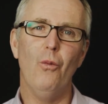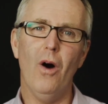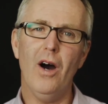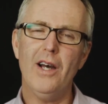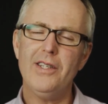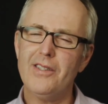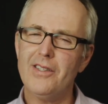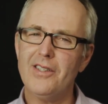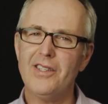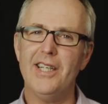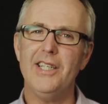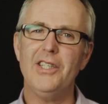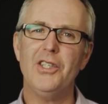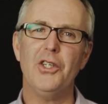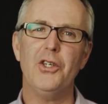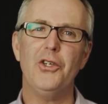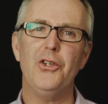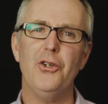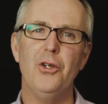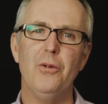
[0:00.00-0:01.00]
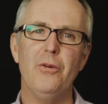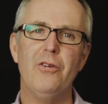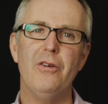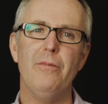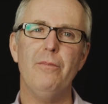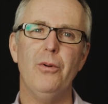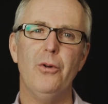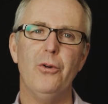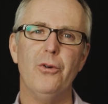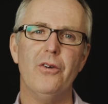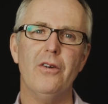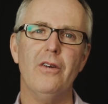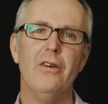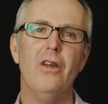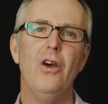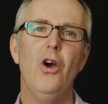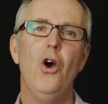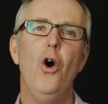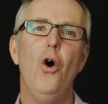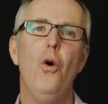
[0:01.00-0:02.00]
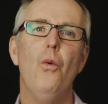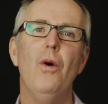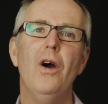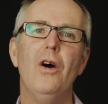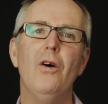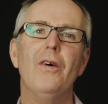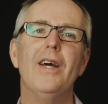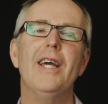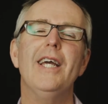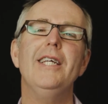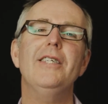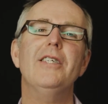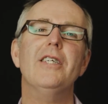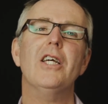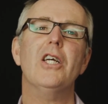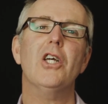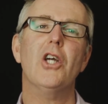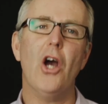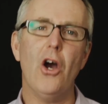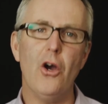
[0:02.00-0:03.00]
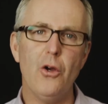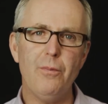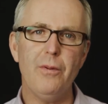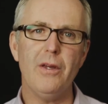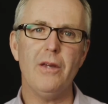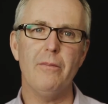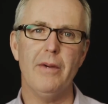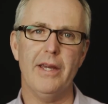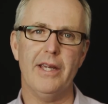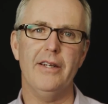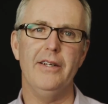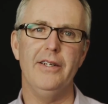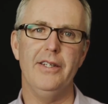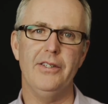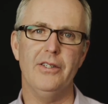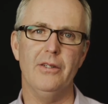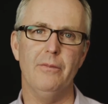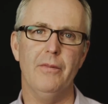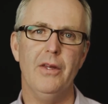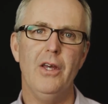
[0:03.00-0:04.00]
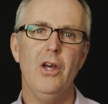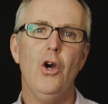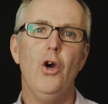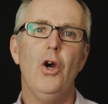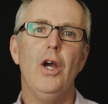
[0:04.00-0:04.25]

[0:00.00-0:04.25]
Why is a sense of humour important? Well, it's a coping mechanism.